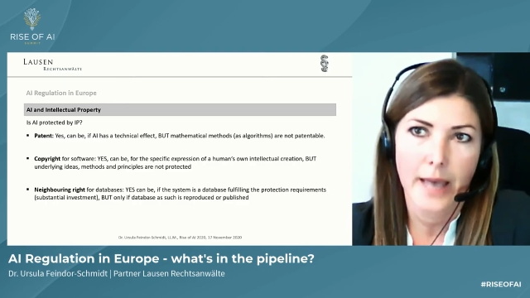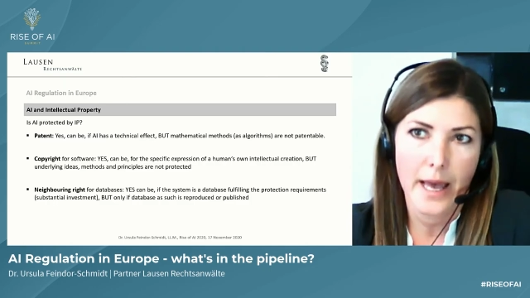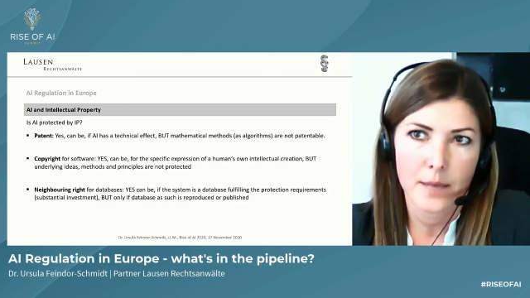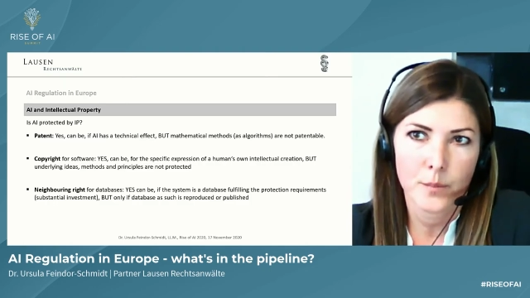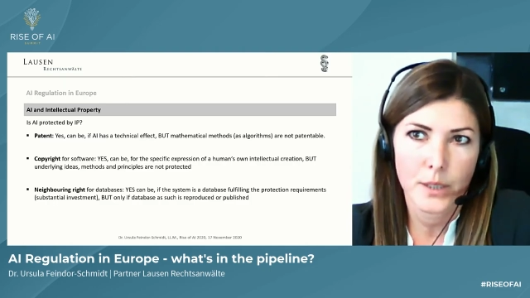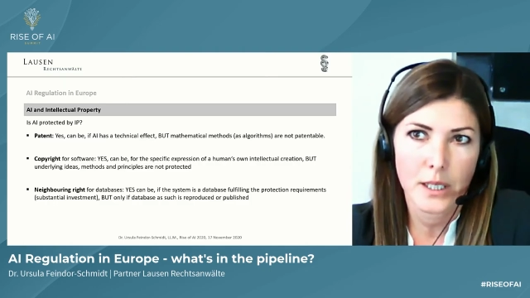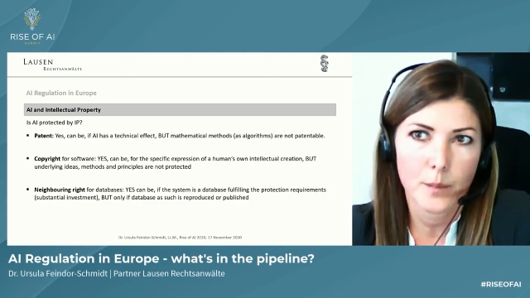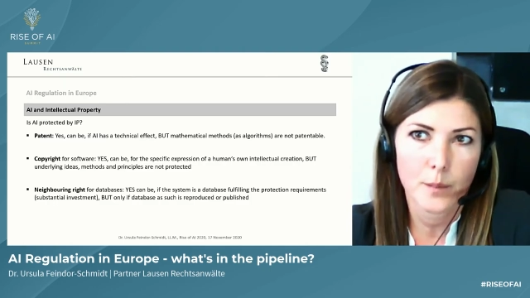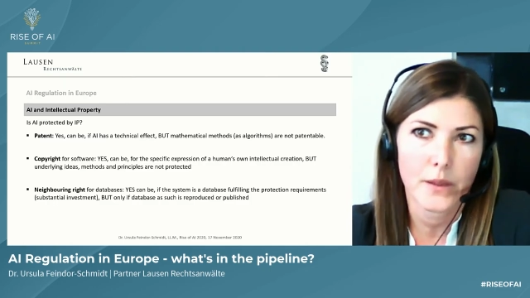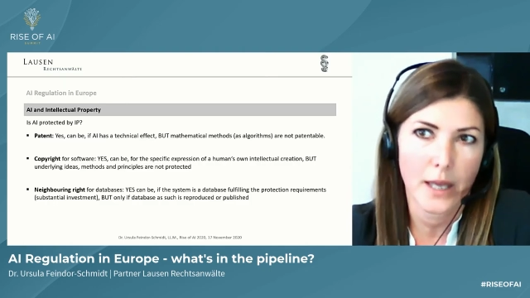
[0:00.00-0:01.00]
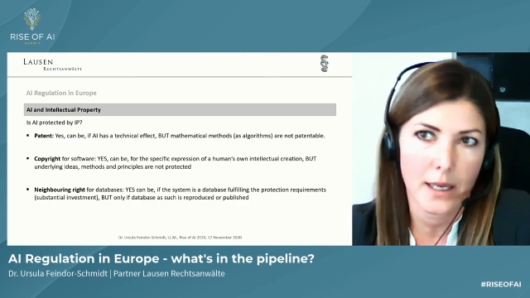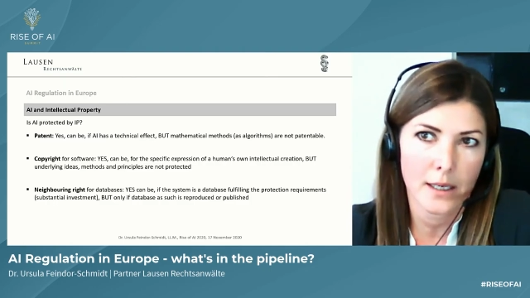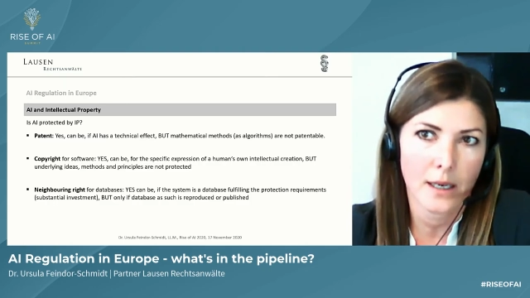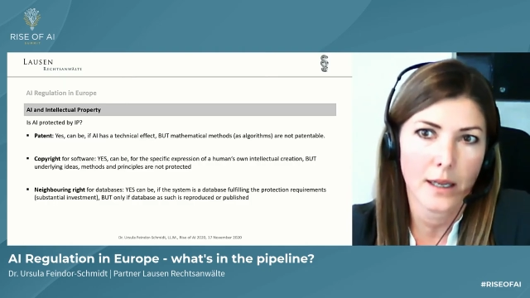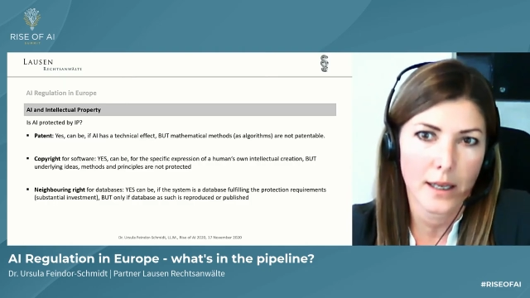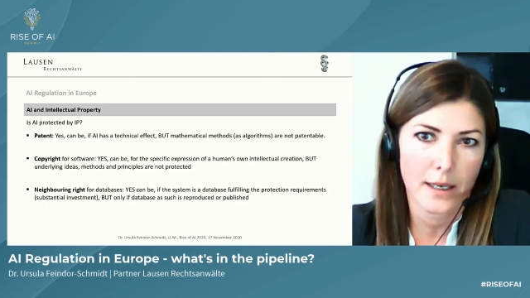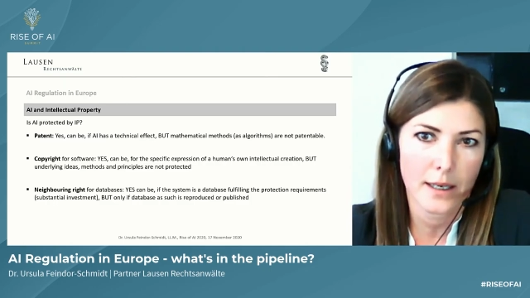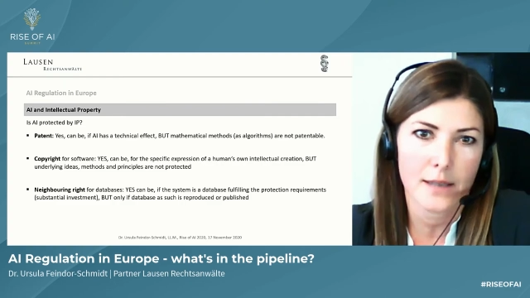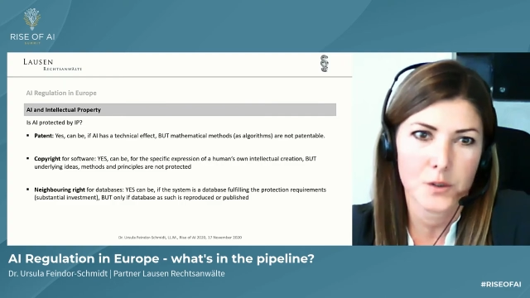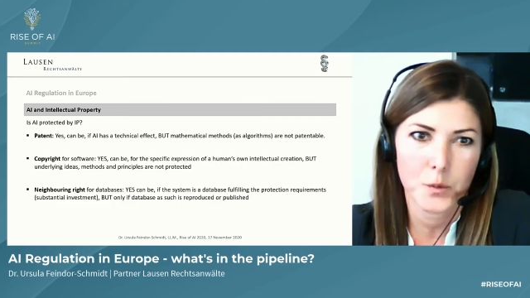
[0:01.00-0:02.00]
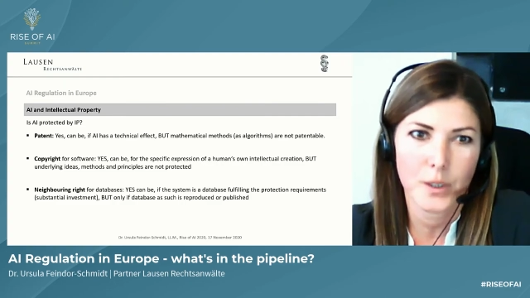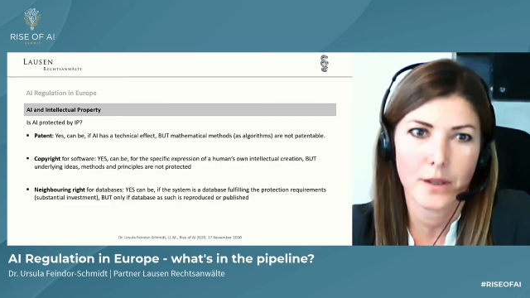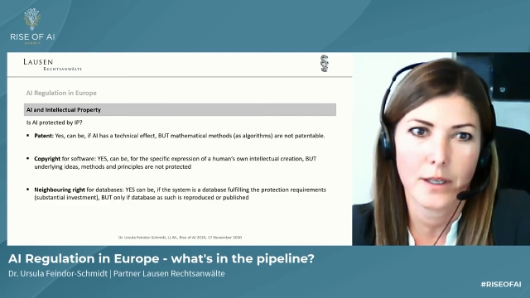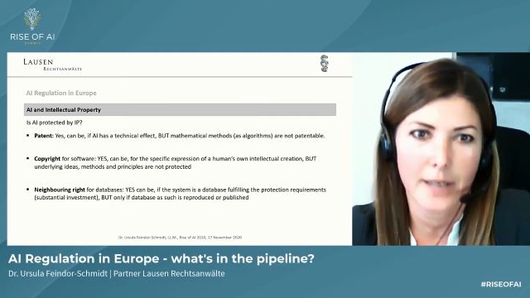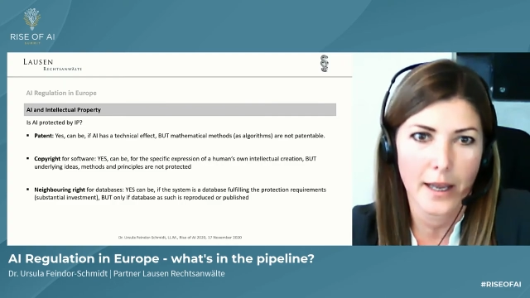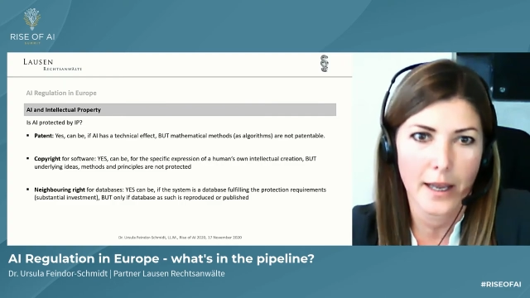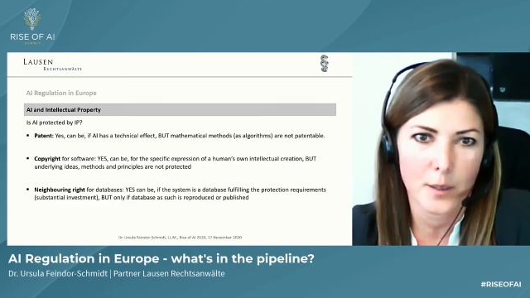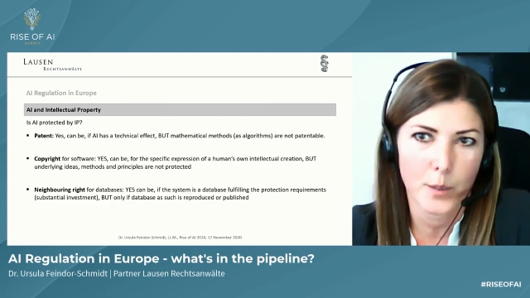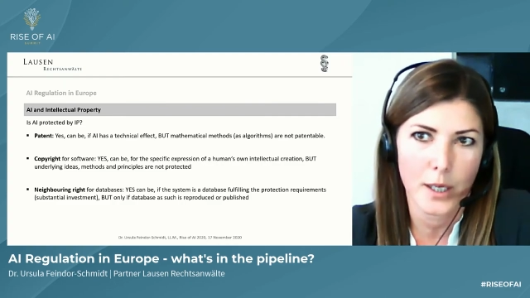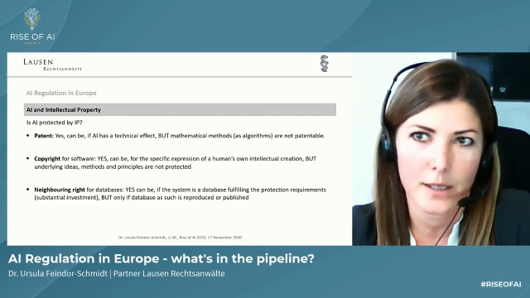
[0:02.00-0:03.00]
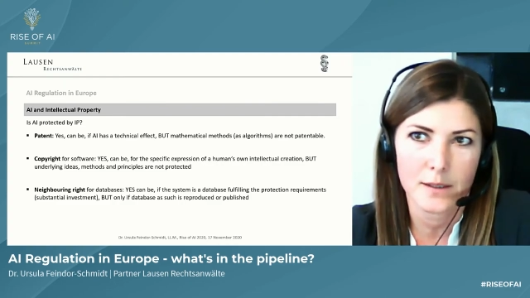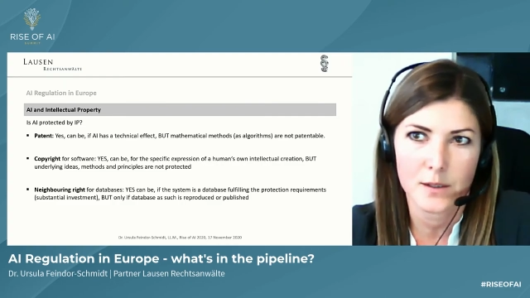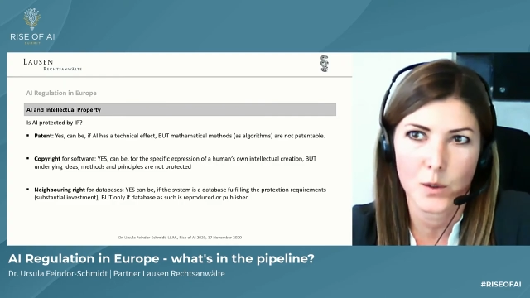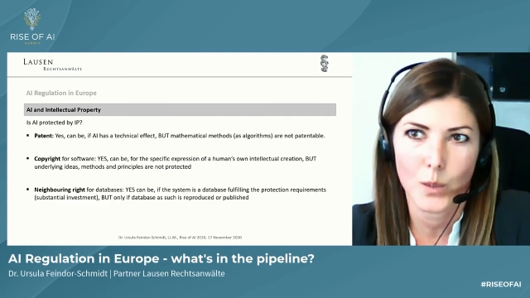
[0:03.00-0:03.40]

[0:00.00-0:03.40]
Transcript: can be, but then it has to be the database,